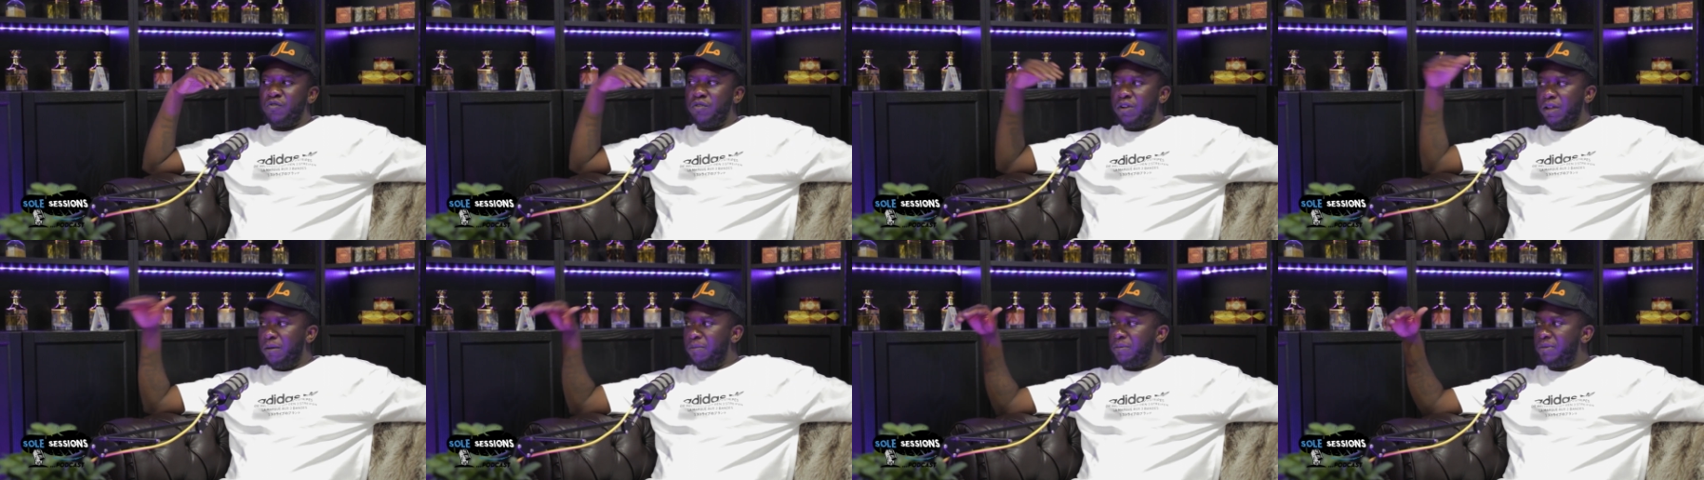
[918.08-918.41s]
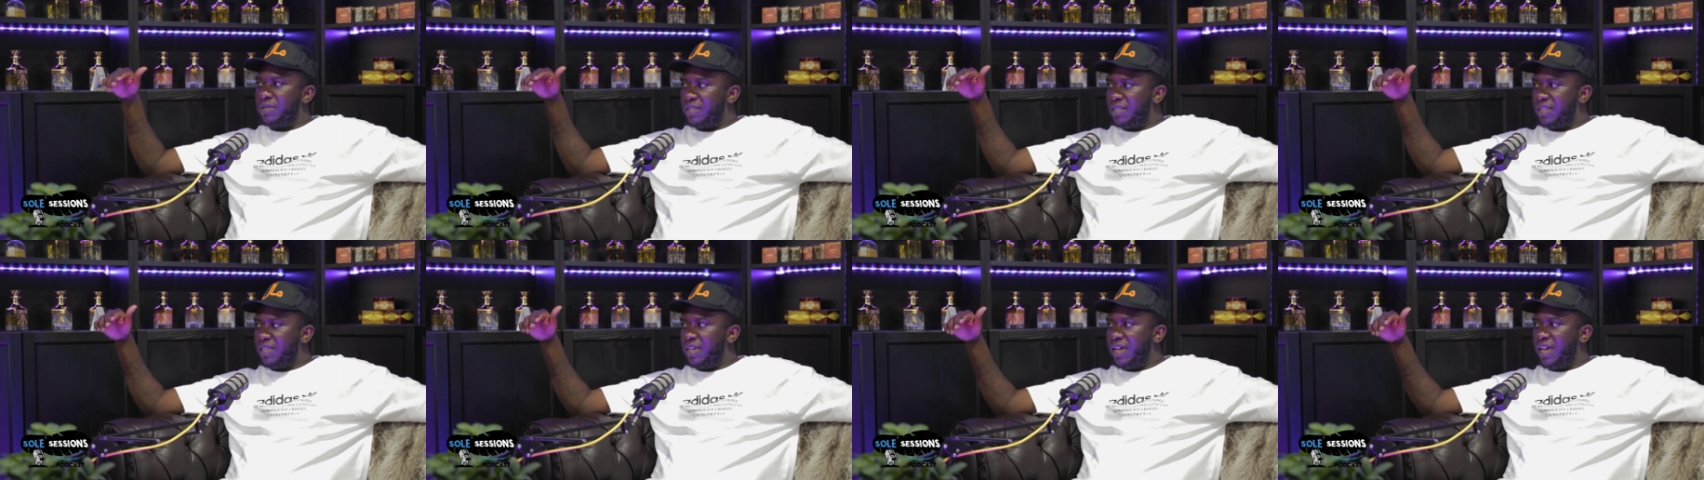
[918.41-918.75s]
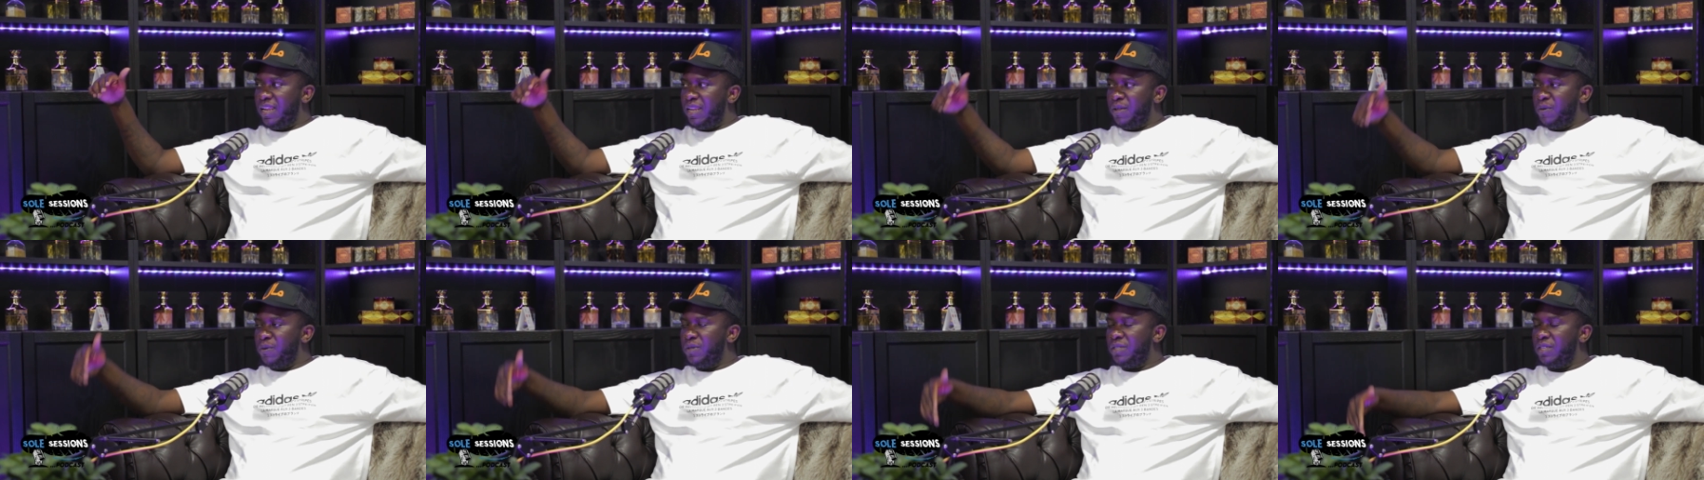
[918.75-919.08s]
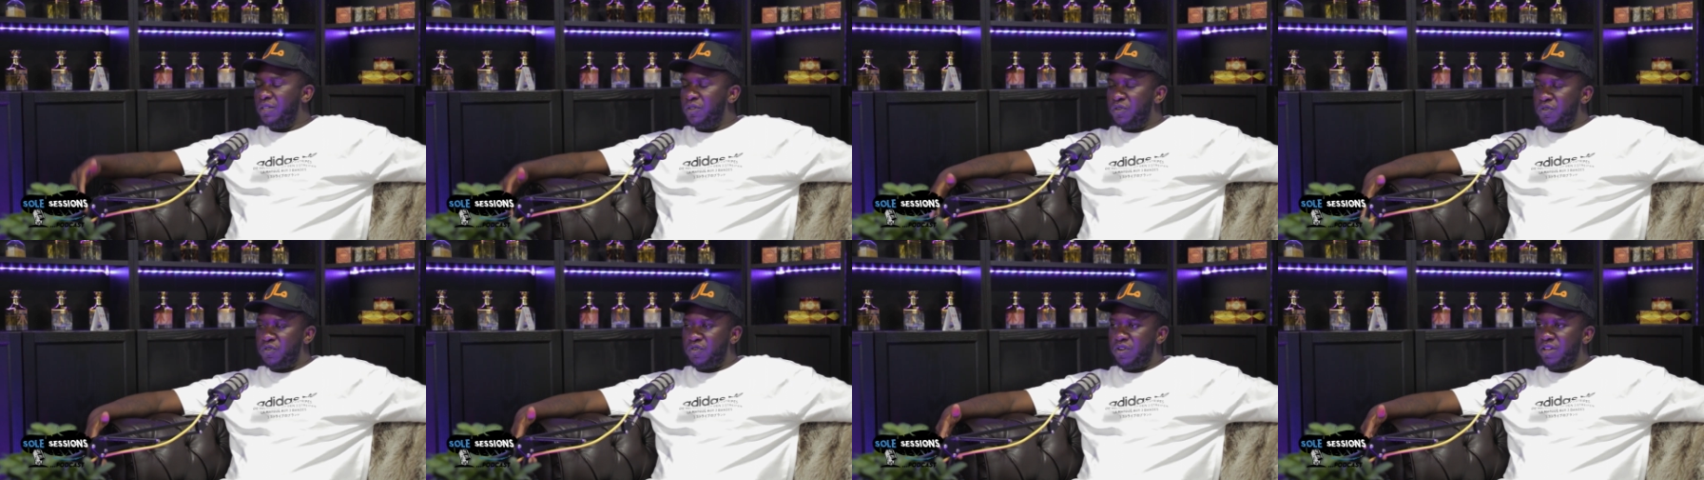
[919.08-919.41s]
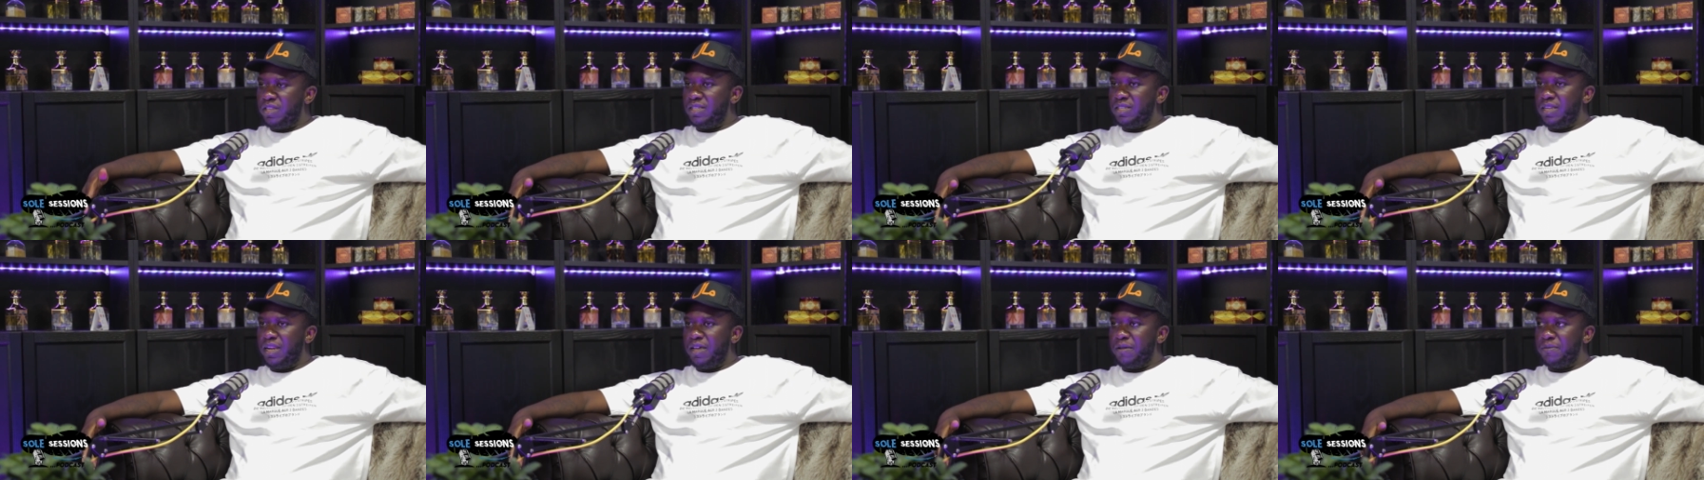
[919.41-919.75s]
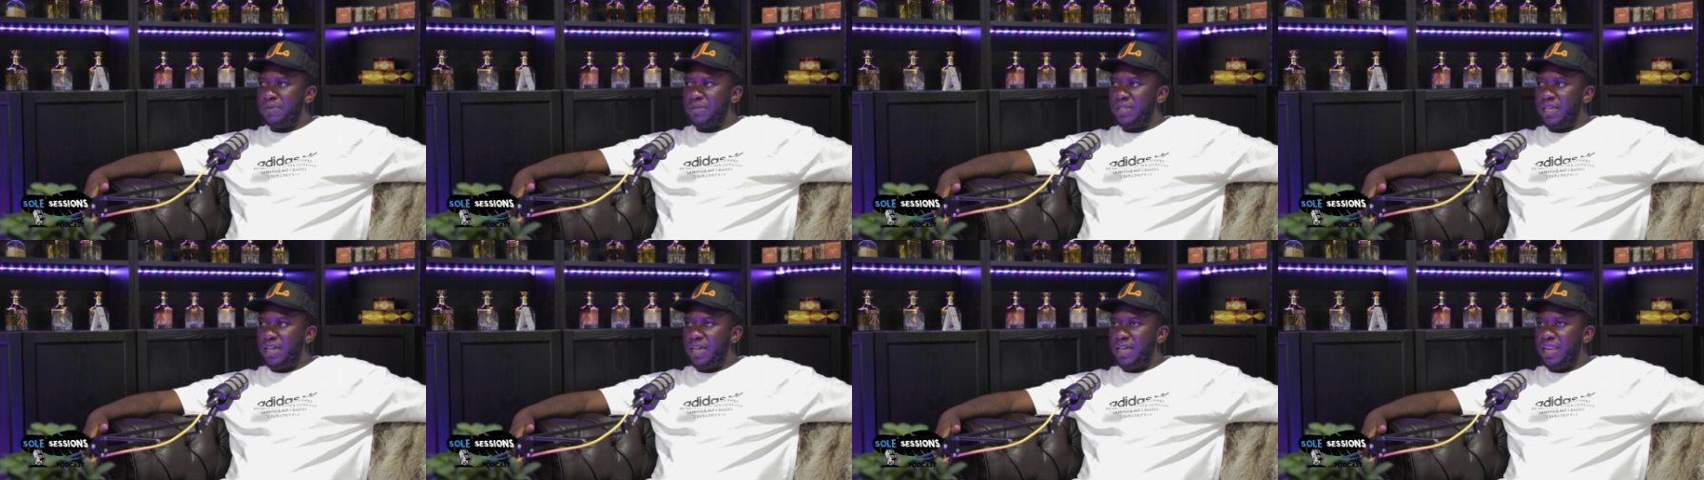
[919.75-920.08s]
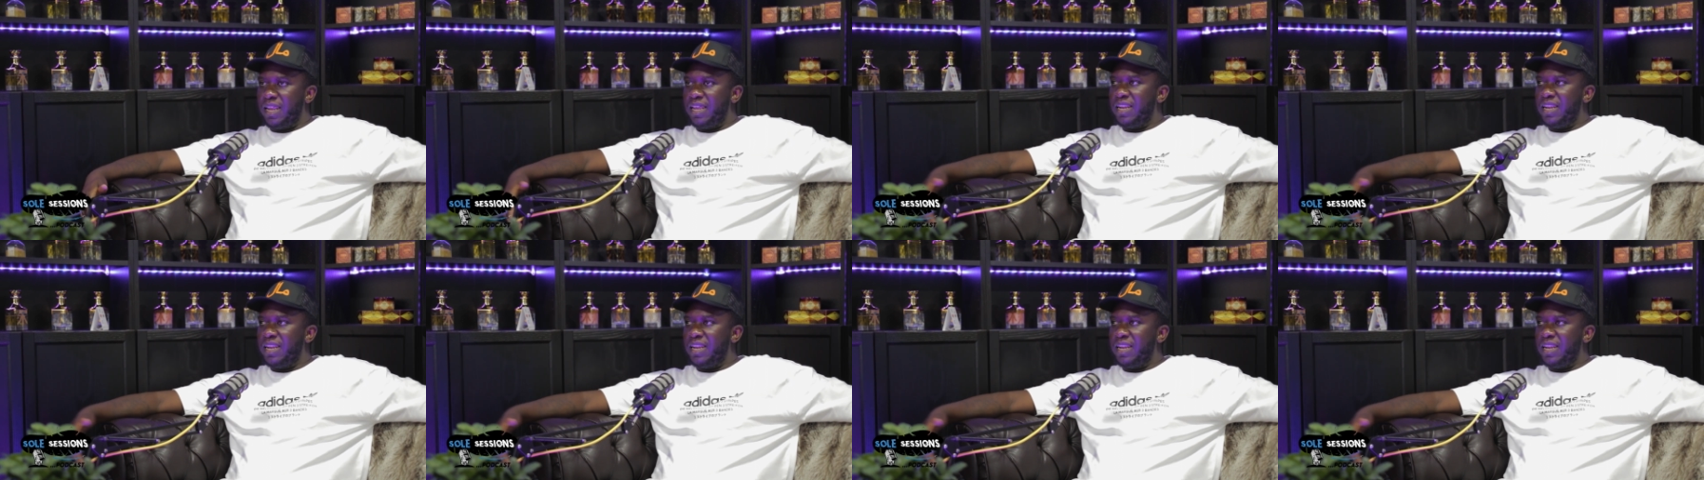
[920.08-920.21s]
ripped, and he was in shreds, you know what I'm saying?